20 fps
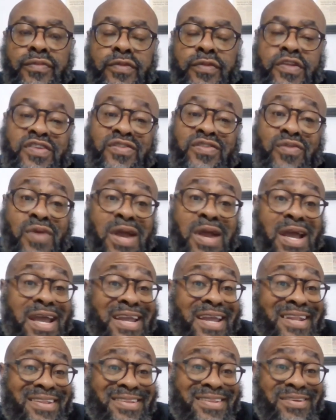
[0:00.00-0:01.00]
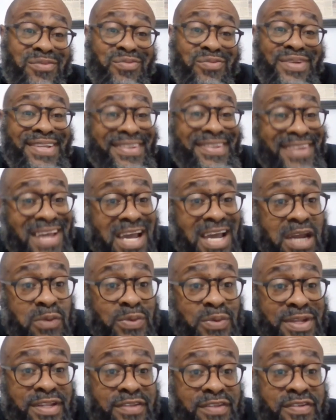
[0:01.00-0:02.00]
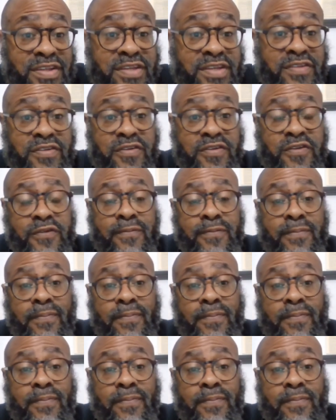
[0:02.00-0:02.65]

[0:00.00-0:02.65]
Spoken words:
try to re-sign with the Sixers?